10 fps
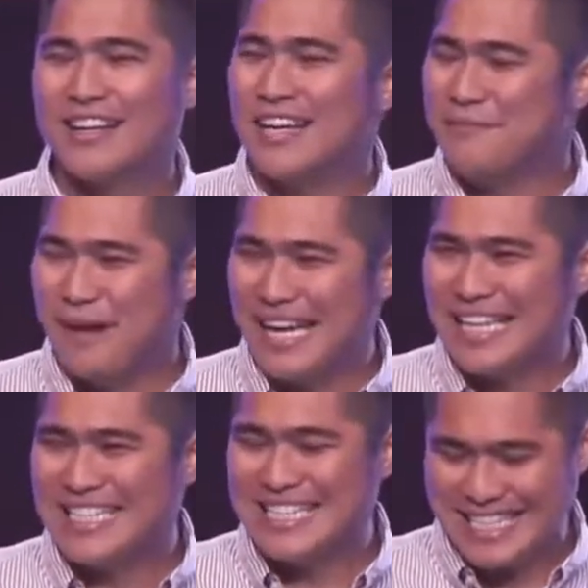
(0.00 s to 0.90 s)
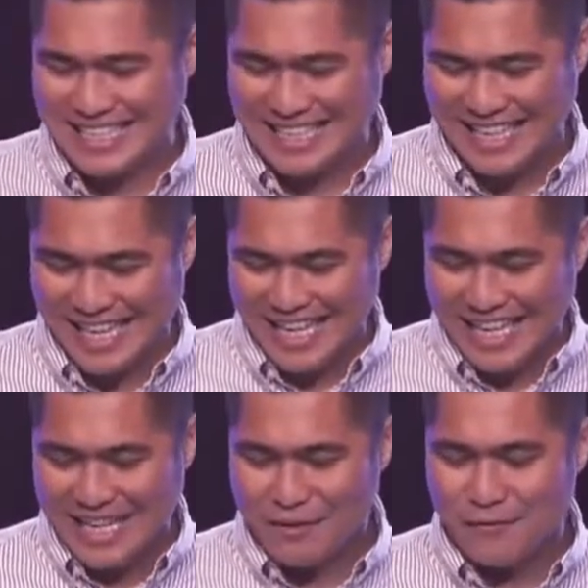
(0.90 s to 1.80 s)
Imagine
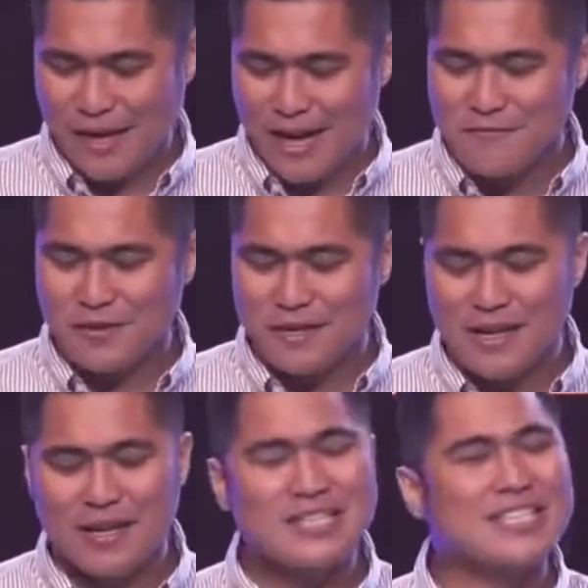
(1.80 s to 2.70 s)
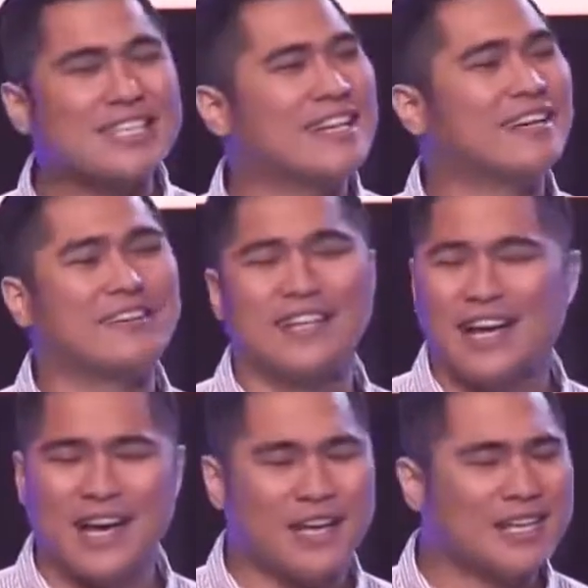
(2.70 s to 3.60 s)
if every Israel,
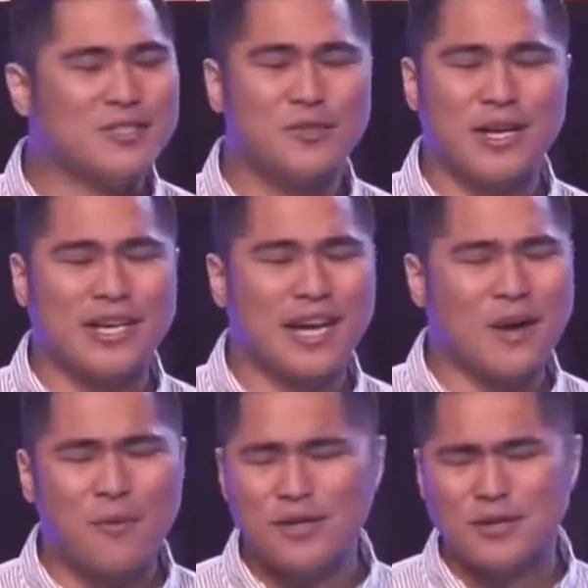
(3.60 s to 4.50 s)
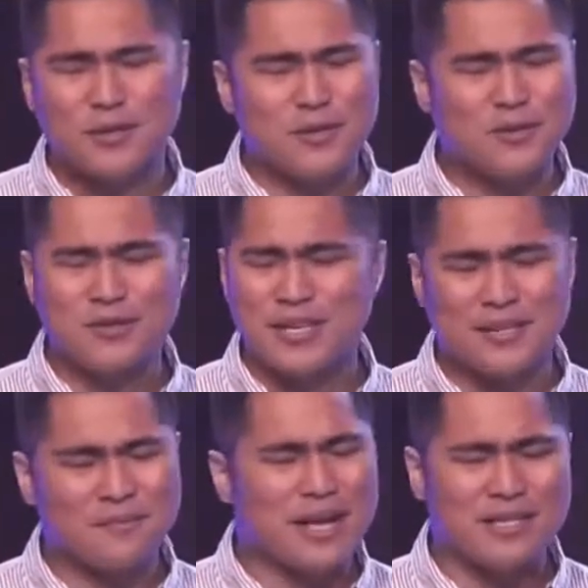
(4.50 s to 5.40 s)
Israelite, I want you to use that
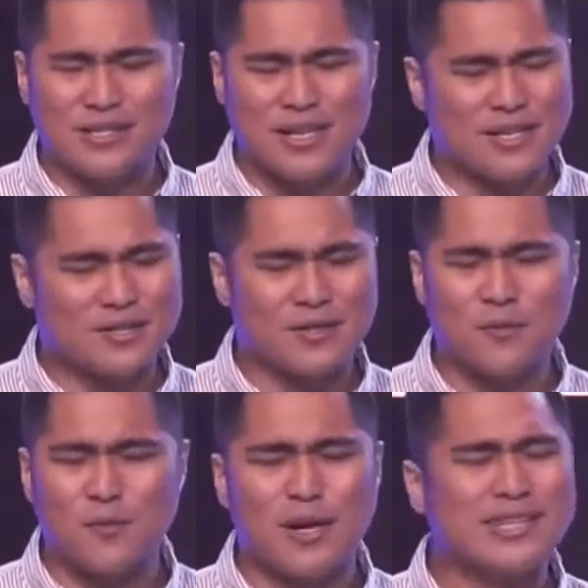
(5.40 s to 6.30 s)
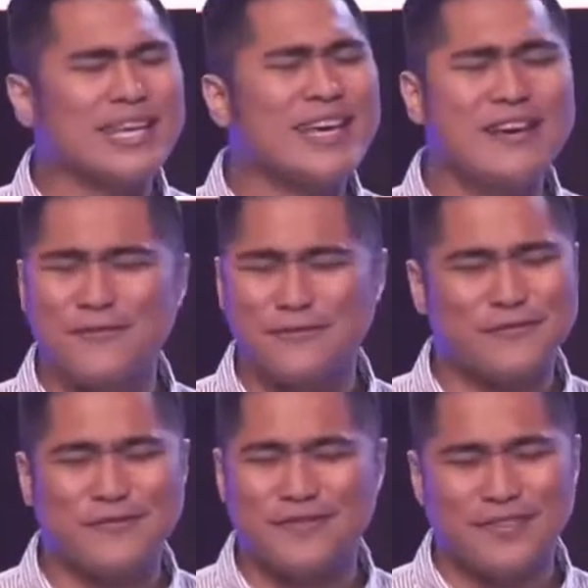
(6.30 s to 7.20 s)
imagination. What
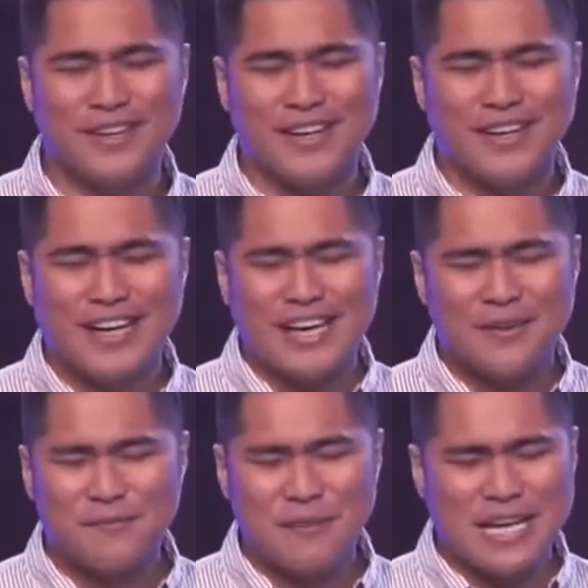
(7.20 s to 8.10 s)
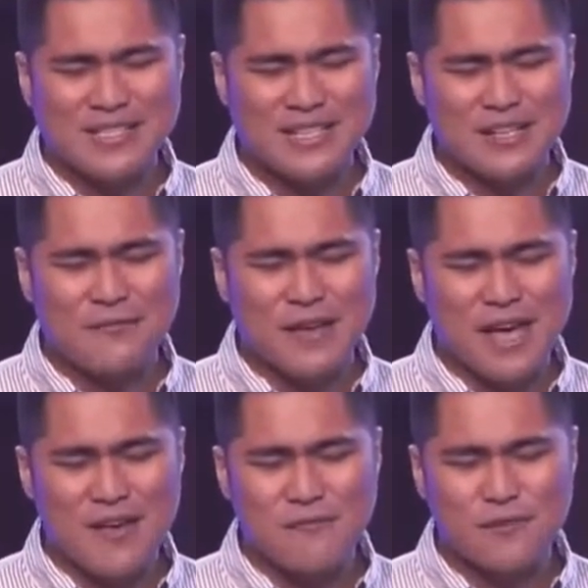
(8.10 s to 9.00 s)
if Imagine if
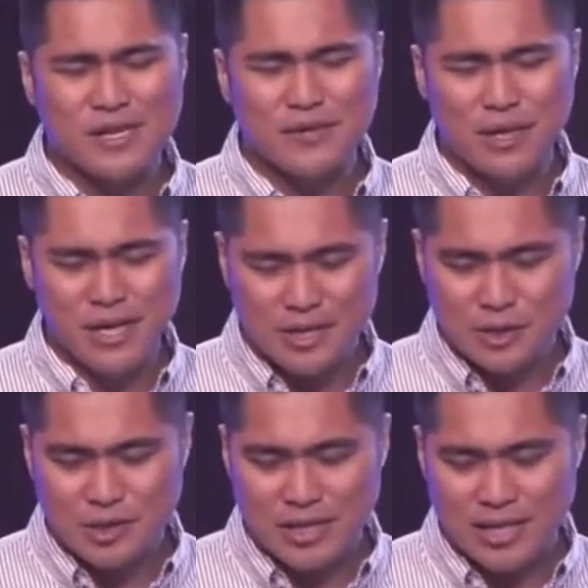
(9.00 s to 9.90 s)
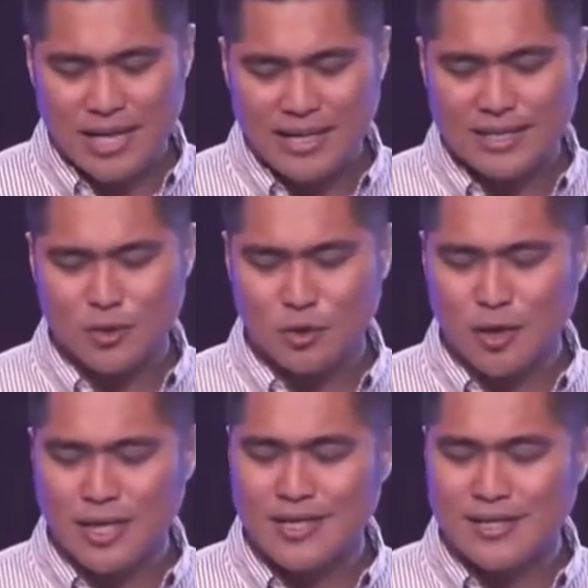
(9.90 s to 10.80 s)
every Israelite
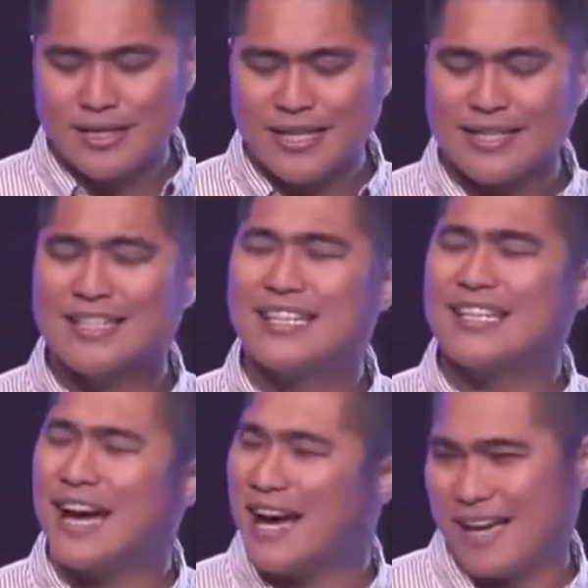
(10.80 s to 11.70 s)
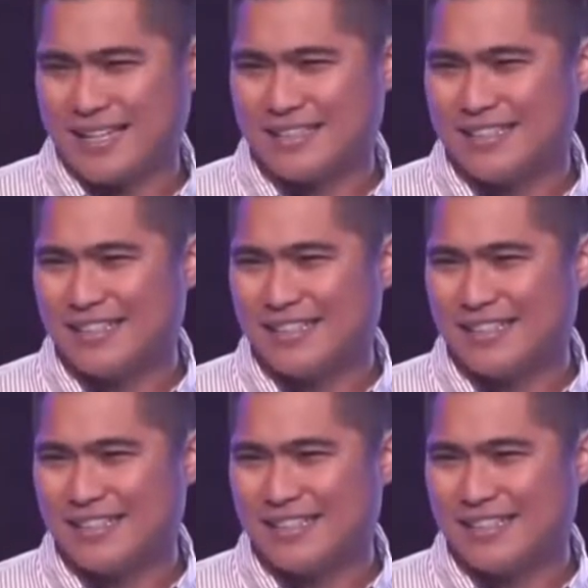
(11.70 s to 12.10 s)
trusted God